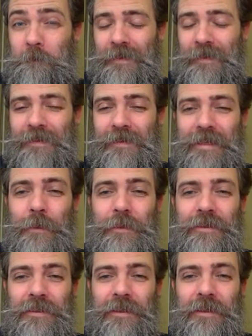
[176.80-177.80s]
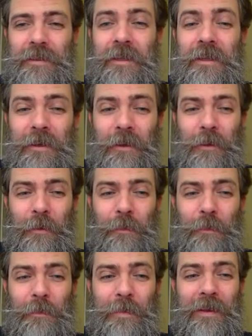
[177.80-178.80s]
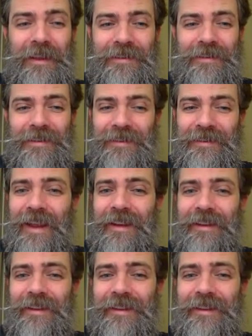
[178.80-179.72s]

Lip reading: Let that one sink in a little bit. Okay.